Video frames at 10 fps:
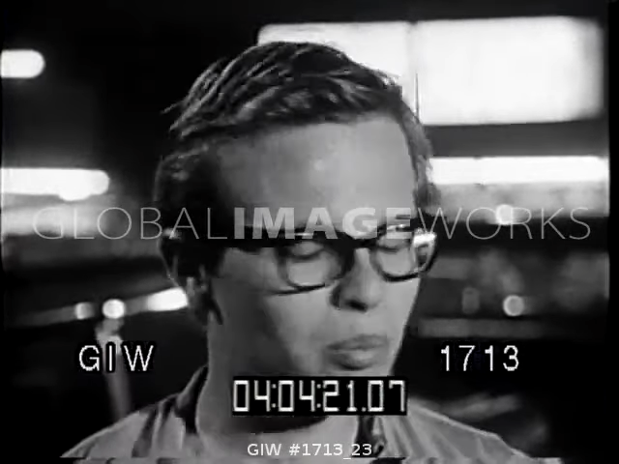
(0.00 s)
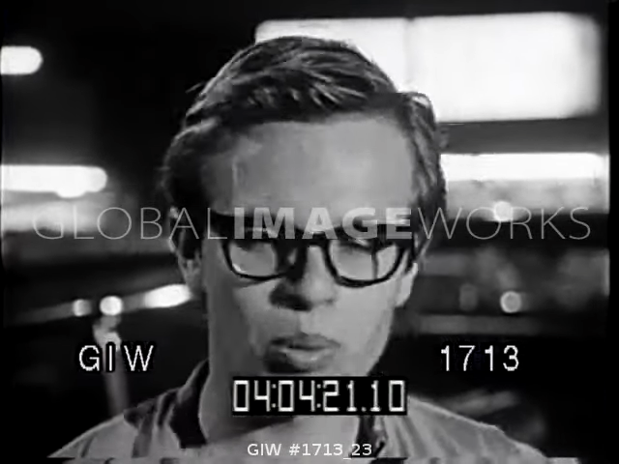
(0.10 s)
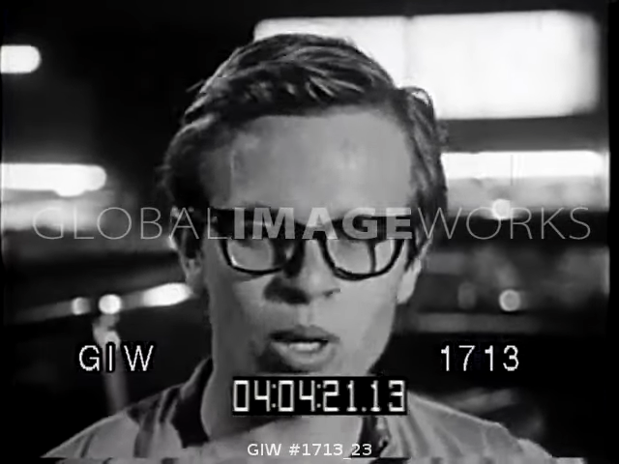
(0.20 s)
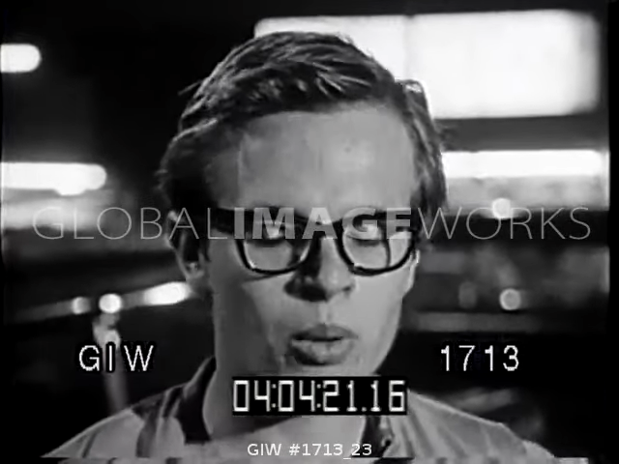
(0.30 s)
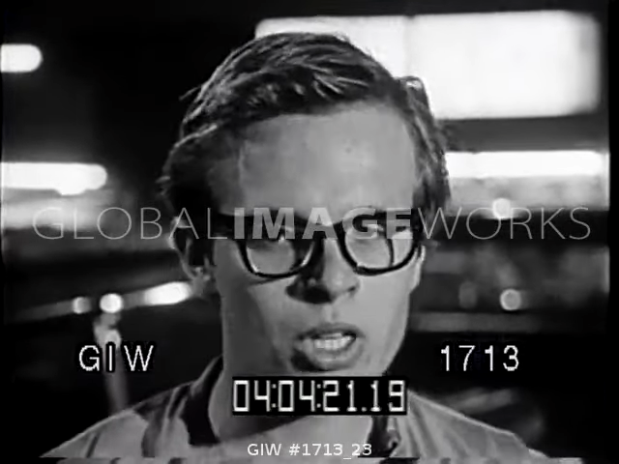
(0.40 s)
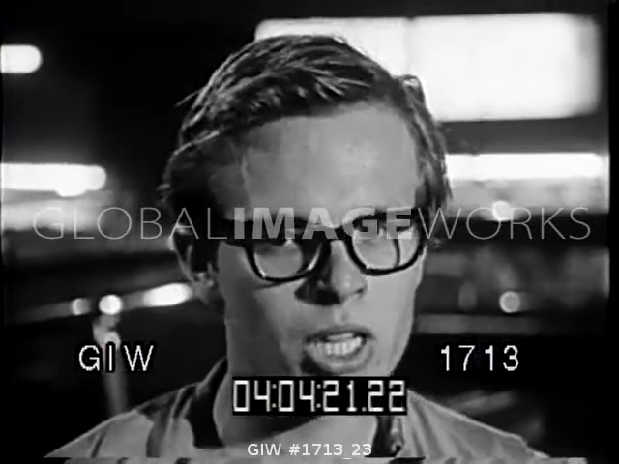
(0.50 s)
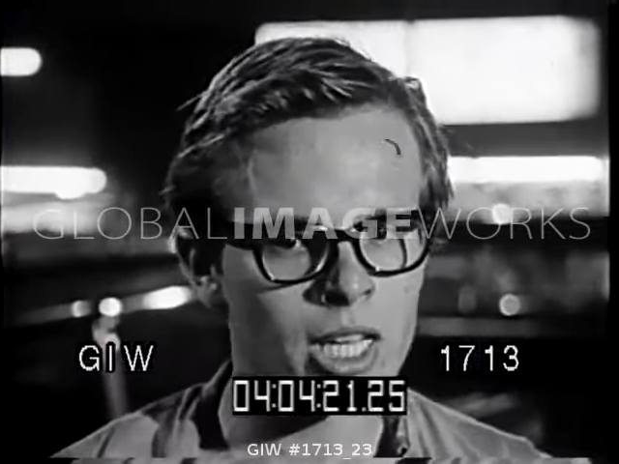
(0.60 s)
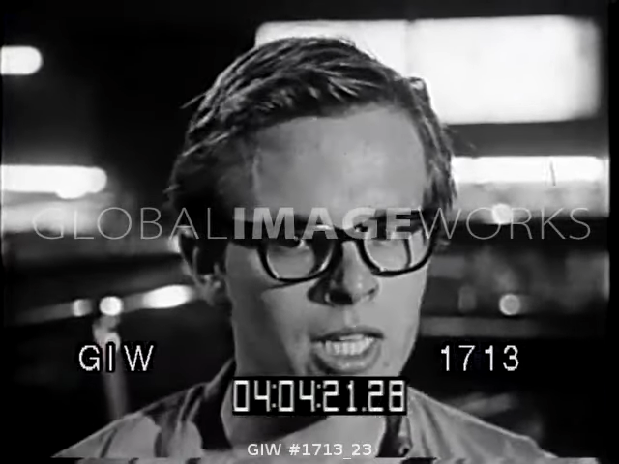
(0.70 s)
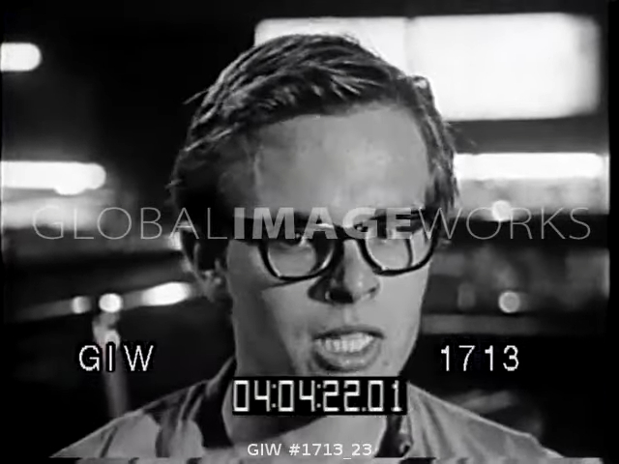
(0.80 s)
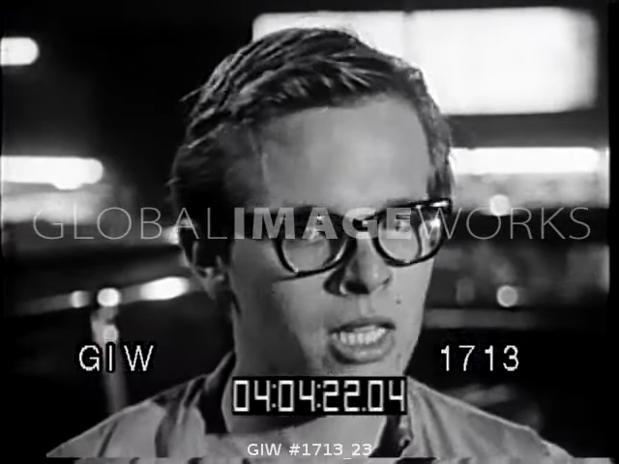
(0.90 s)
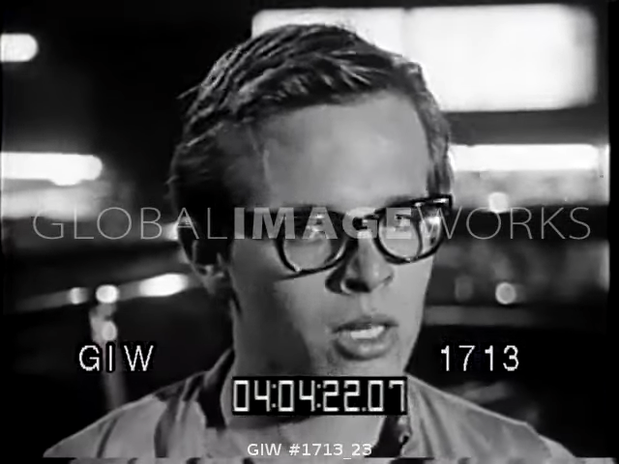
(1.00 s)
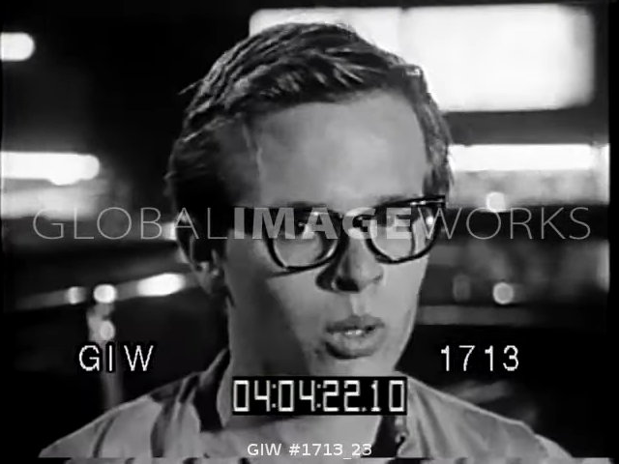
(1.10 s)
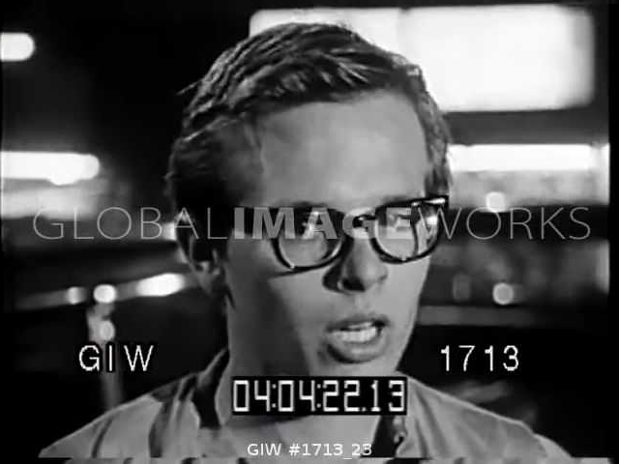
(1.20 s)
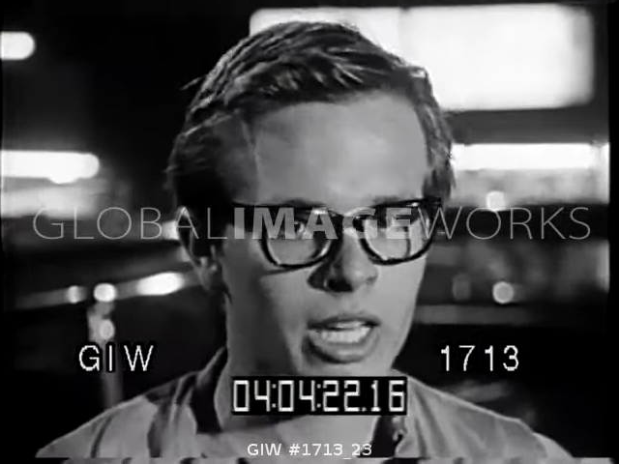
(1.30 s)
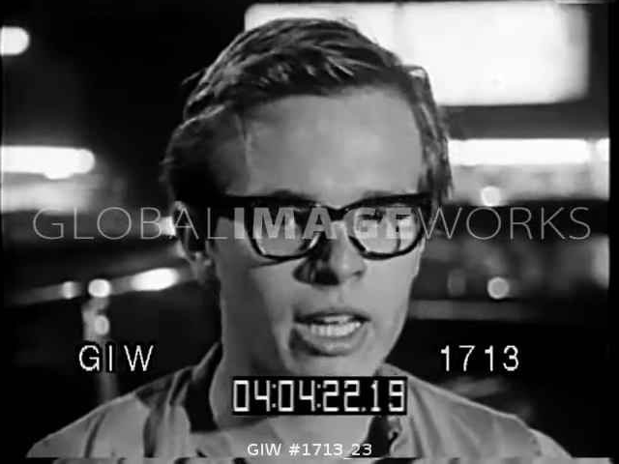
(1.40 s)
Boy, when you get 18, you
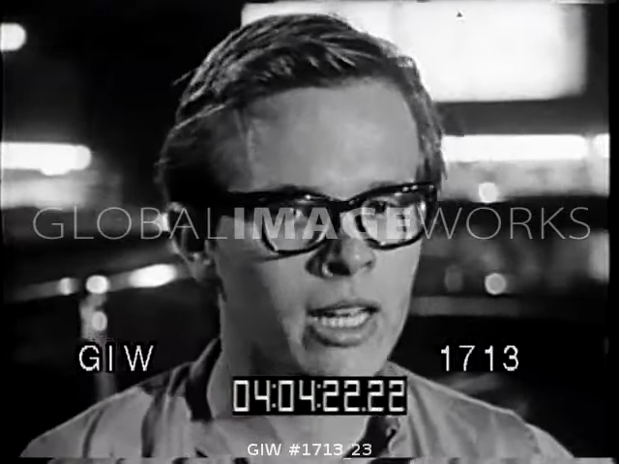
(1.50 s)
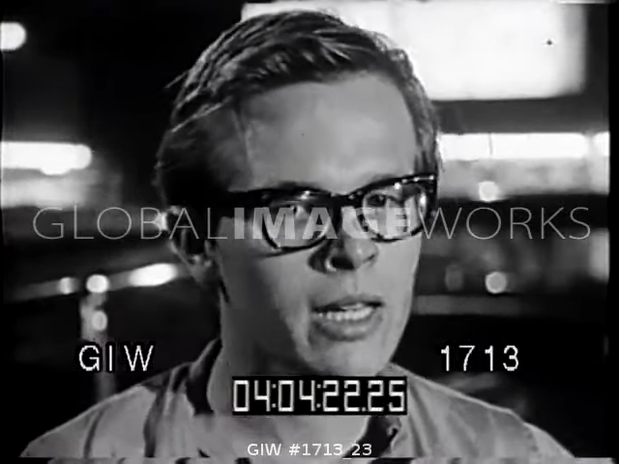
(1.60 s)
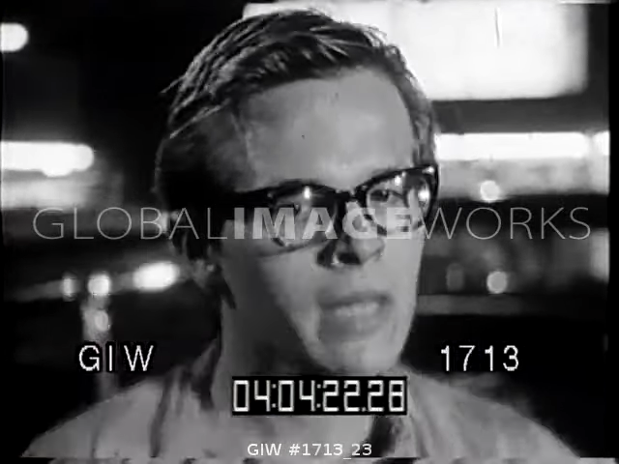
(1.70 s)
really get it.